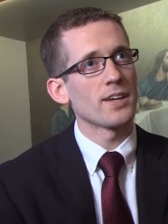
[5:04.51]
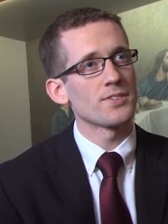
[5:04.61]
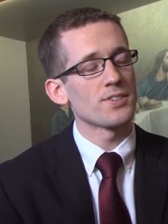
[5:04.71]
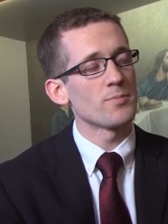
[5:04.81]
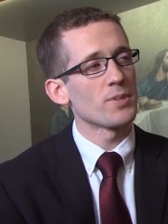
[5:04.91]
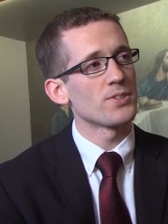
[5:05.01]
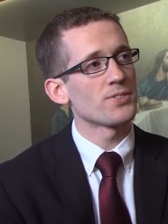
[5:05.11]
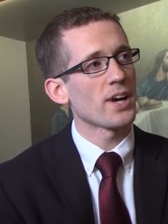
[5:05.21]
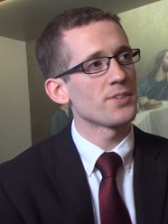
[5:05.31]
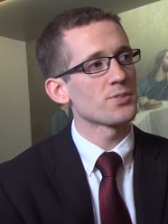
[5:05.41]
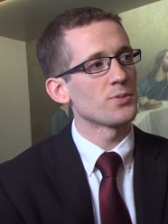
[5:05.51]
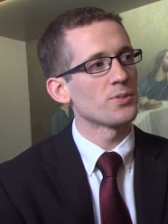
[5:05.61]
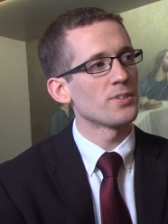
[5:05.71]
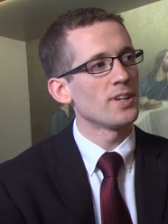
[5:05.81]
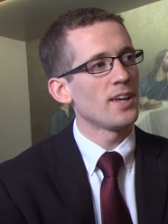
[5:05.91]
at St. Mary's High
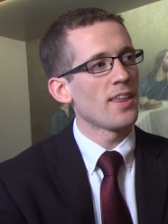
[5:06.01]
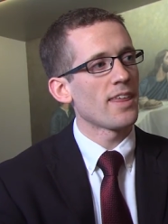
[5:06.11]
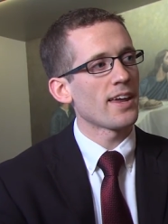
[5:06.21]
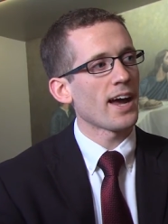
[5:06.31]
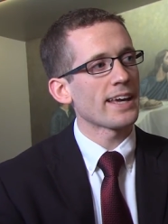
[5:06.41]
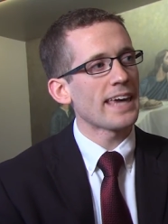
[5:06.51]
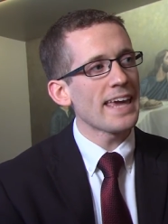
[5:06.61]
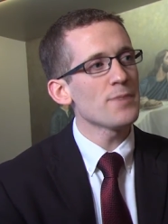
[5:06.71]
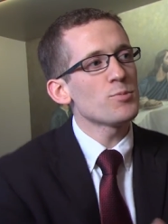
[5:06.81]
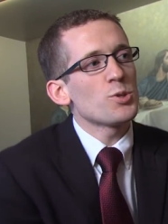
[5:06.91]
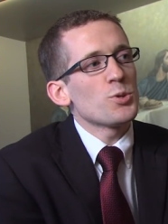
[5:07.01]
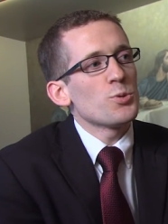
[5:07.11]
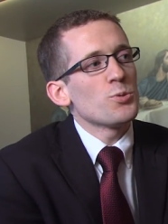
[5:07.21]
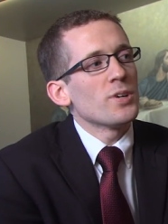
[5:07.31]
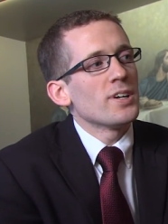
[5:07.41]
School, that I came
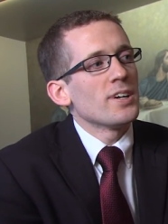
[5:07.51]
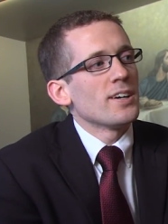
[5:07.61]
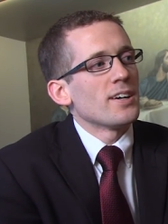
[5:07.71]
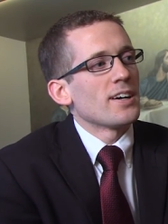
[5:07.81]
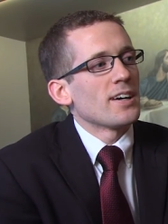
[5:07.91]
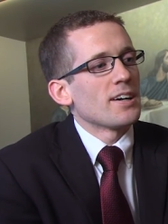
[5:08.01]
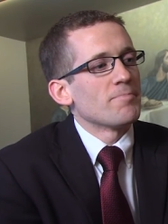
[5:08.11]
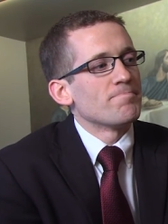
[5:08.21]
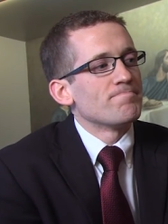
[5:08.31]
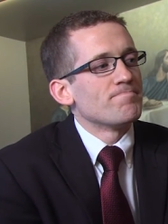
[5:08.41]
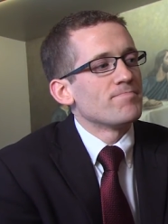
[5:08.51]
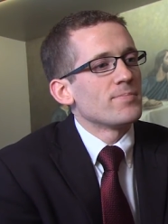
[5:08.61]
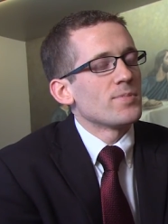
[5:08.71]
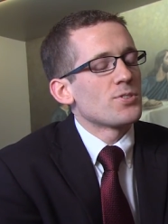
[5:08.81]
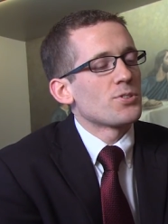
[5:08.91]
to, um,
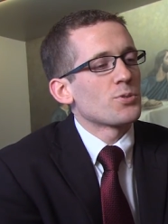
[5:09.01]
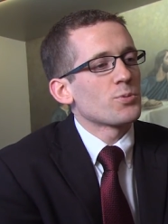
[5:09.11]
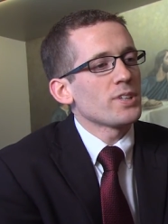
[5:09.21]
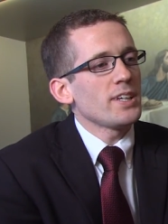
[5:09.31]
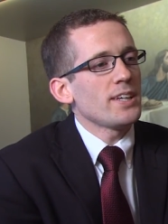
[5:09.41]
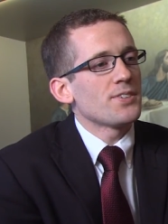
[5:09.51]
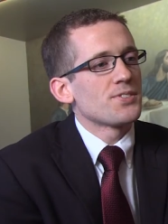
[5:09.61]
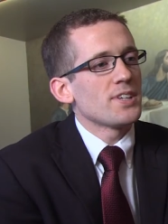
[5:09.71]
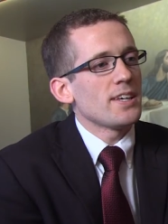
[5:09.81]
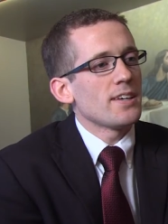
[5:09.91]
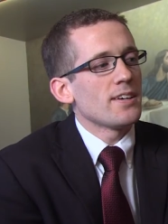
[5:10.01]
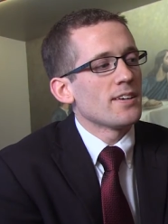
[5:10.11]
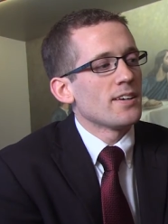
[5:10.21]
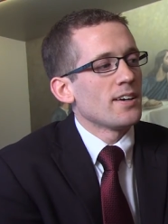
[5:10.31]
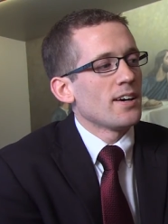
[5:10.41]
to really see
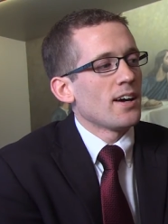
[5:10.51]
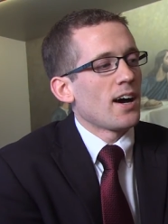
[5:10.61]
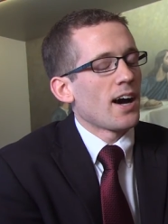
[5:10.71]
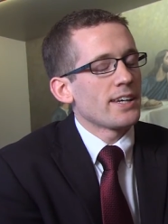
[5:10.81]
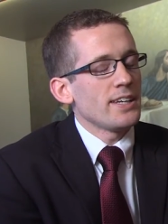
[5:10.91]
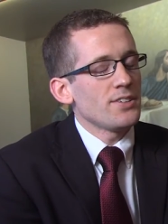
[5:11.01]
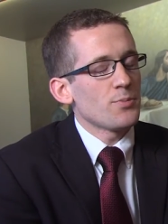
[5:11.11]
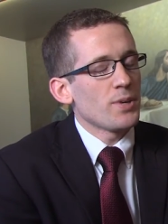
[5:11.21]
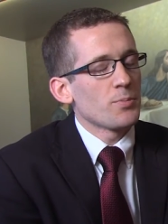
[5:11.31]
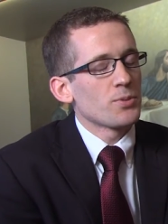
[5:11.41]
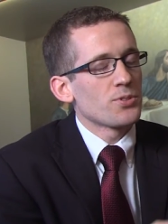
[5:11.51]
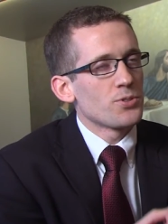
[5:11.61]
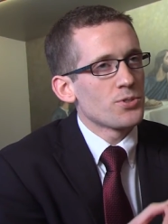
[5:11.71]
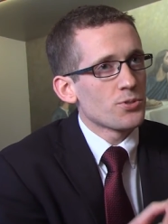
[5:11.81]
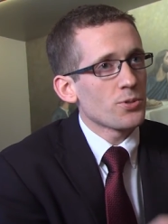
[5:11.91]
I need to be able to
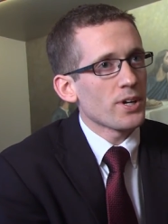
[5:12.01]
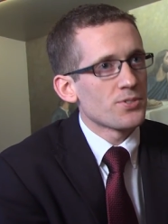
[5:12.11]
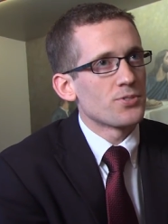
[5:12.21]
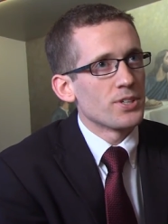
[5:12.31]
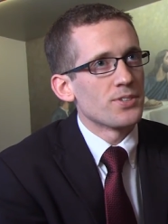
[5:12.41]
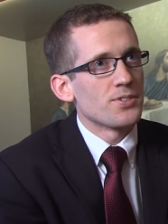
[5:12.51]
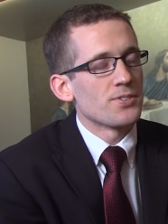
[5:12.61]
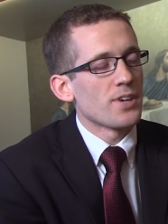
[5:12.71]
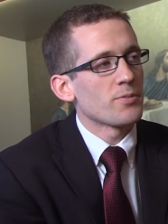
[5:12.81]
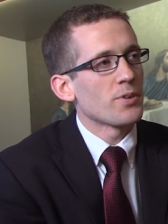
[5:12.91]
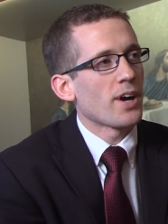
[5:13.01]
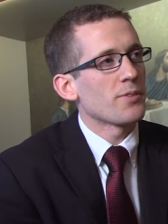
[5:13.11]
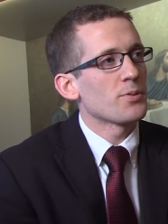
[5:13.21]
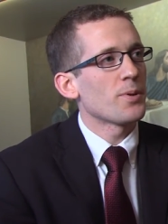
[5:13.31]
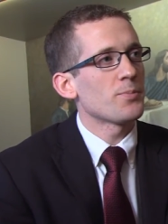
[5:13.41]
just trust Jesus. I, re I
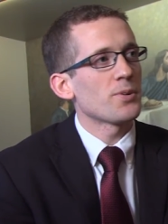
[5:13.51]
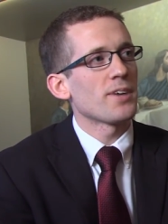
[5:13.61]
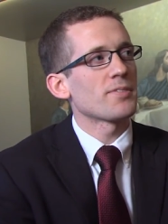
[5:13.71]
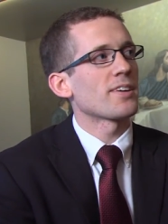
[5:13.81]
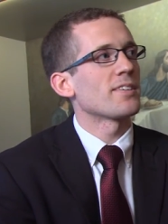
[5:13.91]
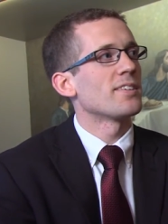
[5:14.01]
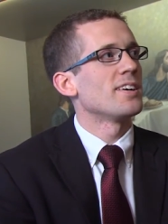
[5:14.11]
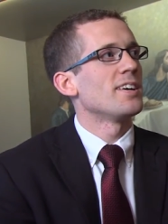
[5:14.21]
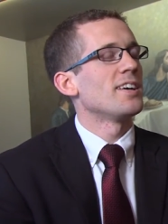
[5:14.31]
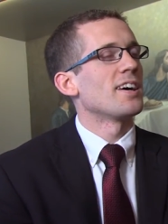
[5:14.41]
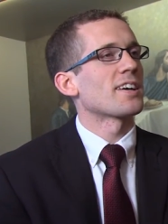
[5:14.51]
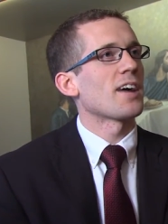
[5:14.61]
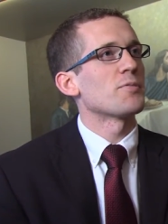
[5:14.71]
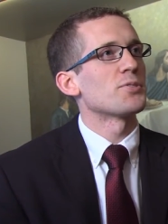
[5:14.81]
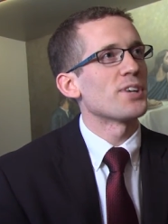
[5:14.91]
remember having a, a
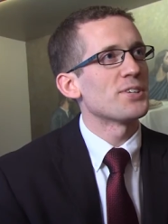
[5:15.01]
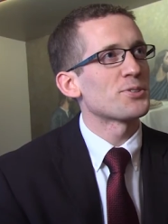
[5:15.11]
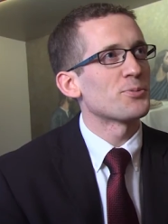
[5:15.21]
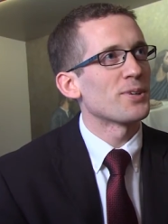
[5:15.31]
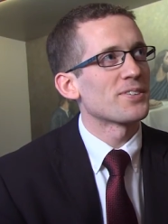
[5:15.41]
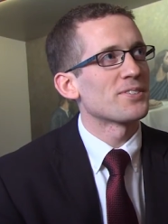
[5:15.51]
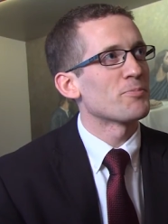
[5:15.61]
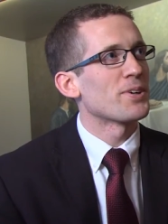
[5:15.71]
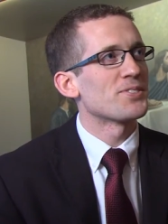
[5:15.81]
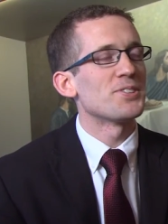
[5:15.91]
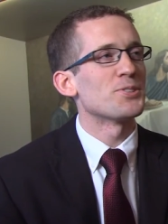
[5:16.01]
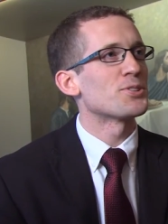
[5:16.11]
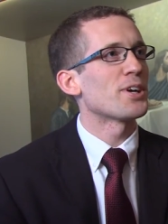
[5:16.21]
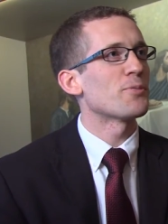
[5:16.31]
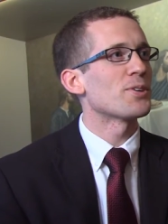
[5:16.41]
conversation with Monsignor
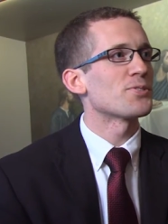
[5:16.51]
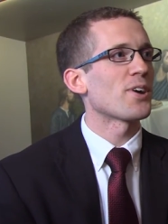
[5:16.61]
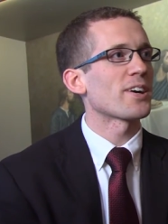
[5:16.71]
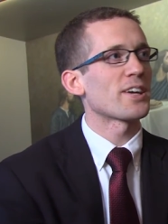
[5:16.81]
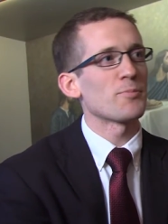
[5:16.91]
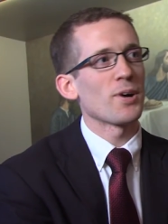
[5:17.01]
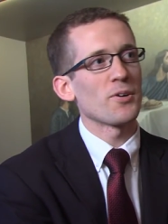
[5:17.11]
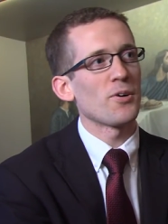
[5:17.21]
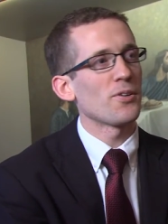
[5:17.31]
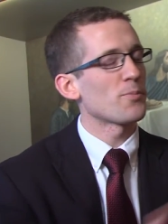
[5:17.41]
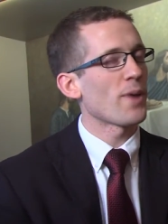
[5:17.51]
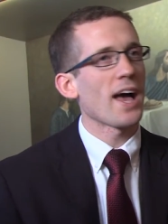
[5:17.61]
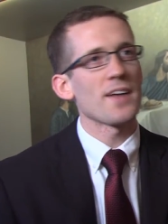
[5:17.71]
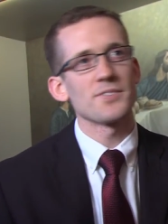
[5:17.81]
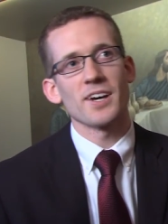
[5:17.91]
Shea once talking about all the
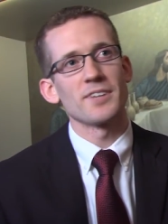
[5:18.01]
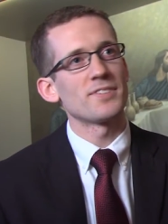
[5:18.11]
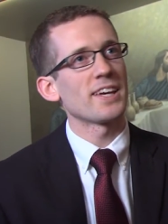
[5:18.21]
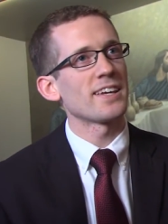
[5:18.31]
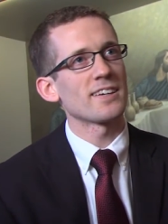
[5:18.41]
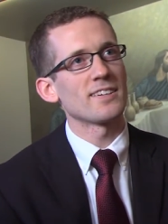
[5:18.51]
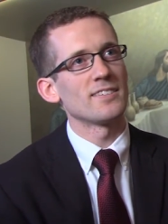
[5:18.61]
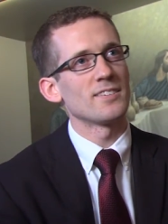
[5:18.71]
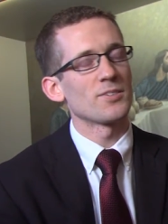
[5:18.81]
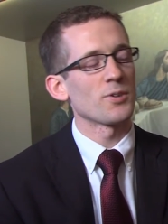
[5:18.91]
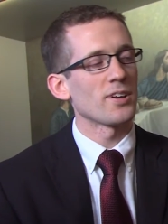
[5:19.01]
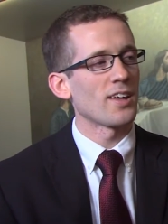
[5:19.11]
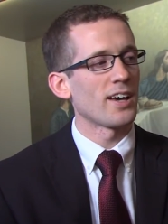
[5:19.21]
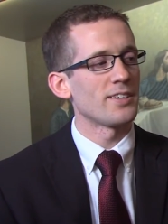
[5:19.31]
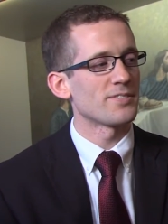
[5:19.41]
paths I've taken throughout
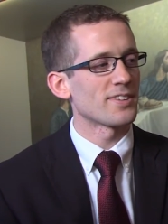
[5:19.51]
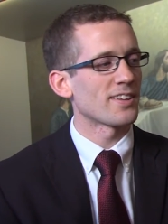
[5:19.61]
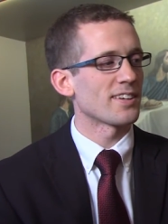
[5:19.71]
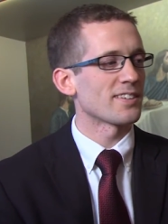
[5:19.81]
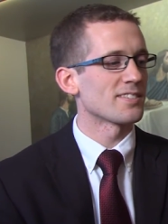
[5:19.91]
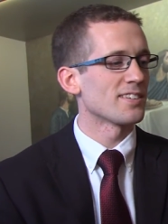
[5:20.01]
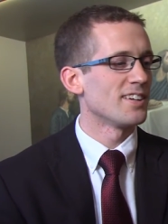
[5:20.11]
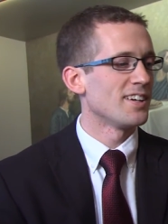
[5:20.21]
life and things